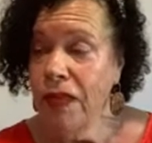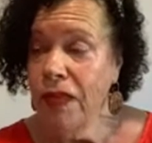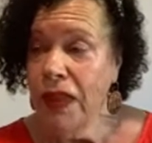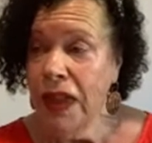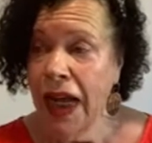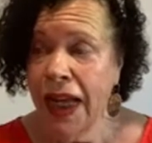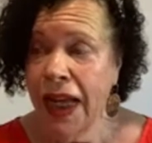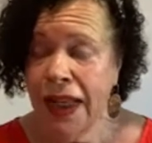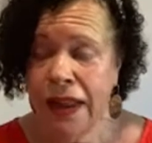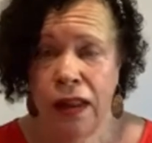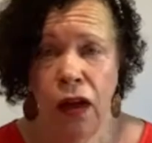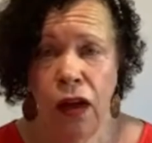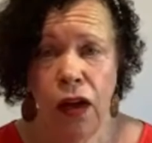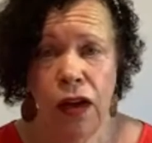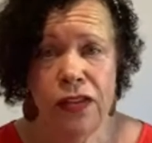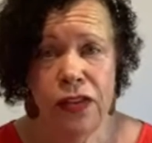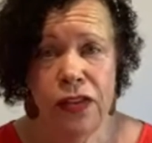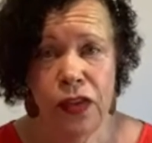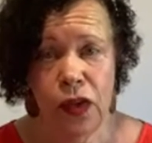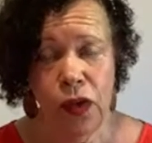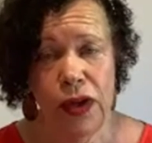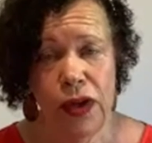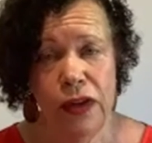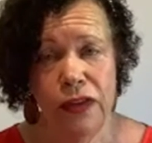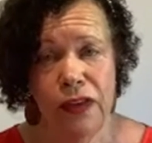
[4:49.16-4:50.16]
had lost
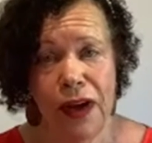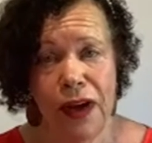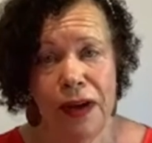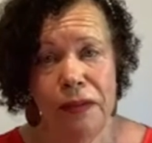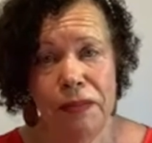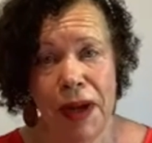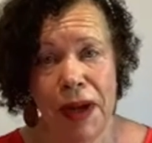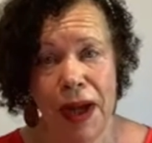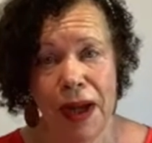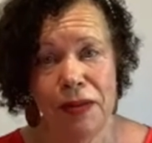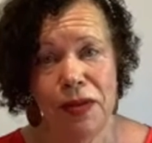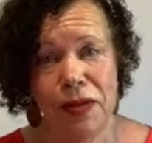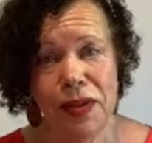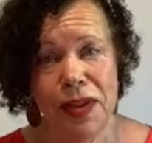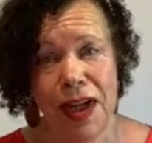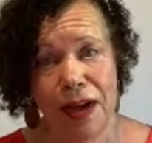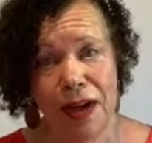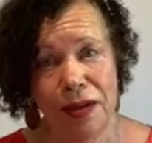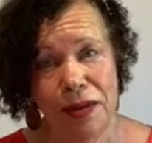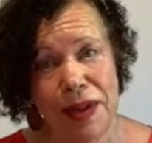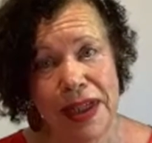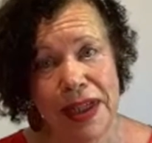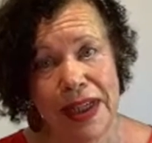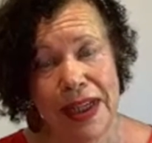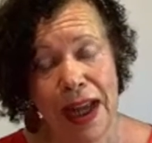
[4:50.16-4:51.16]
35 pounds
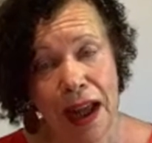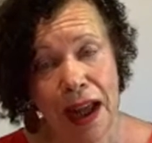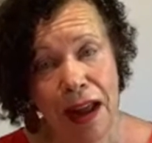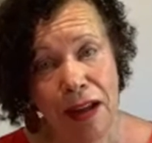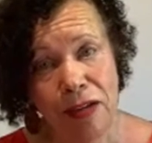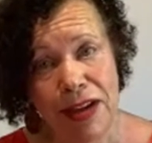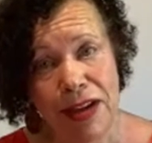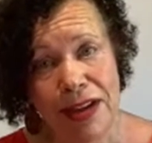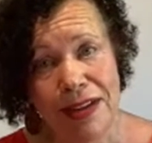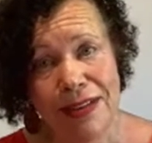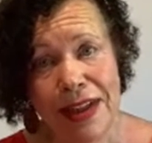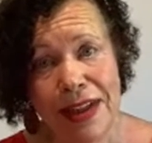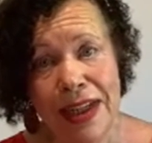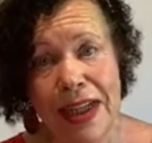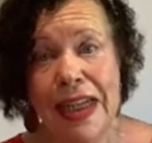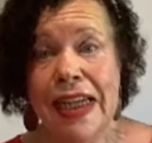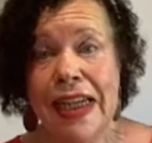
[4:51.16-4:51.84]
counting calories.